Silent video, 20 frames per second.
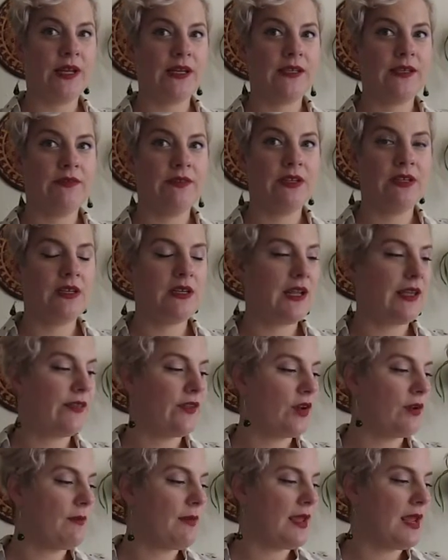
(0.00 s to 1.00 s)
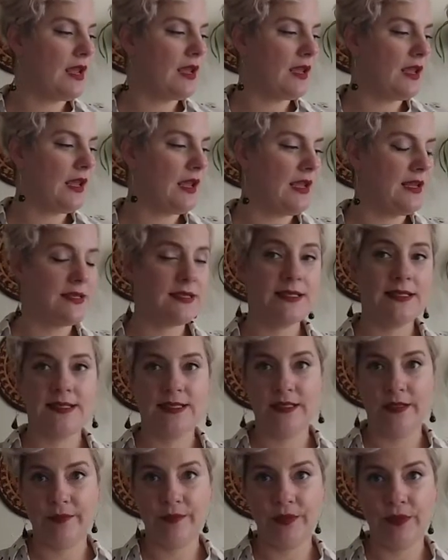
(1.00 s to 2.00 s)
activity together and make a
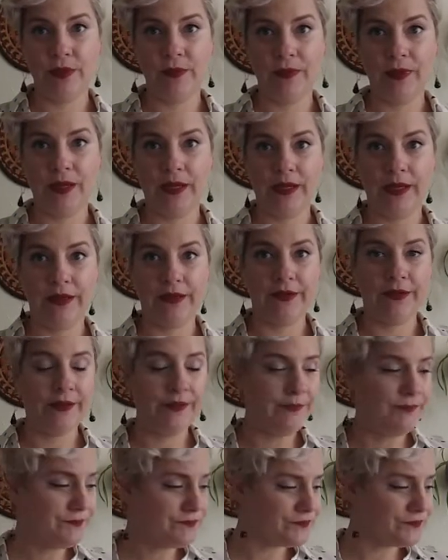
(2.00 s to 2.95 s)
simple pattern.